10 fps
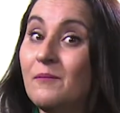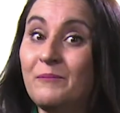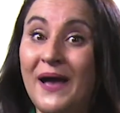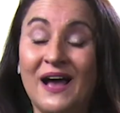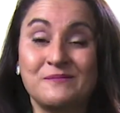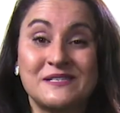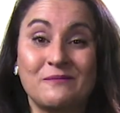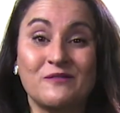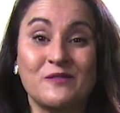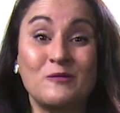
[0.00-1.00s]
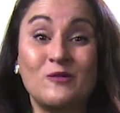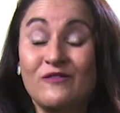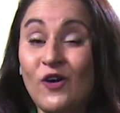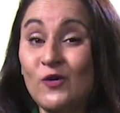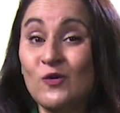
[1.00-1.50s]
Perhaps some of the more
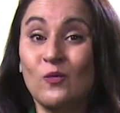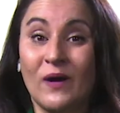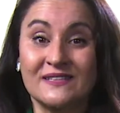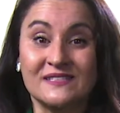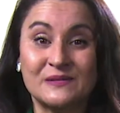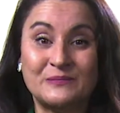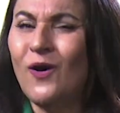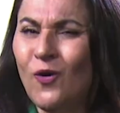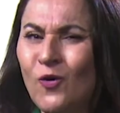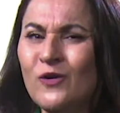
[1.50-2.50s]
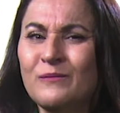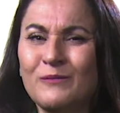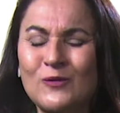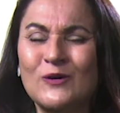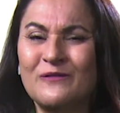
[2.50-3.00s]
vocal ones or the
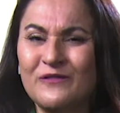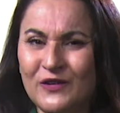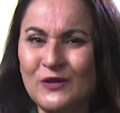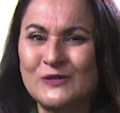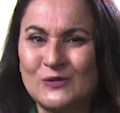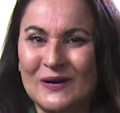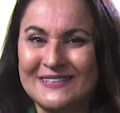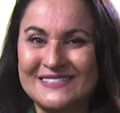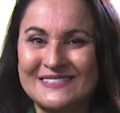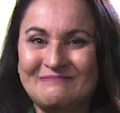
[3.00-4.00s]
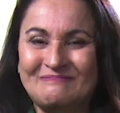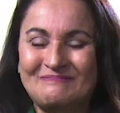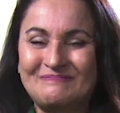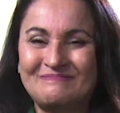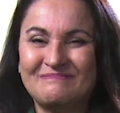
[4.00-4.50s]
more confused ones.
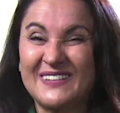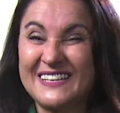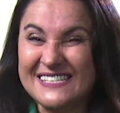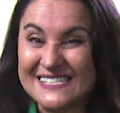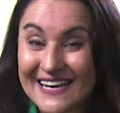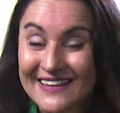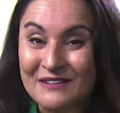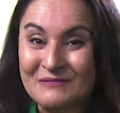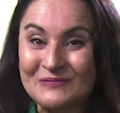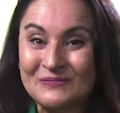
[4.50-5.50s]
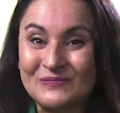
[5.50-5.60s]
Can you see them?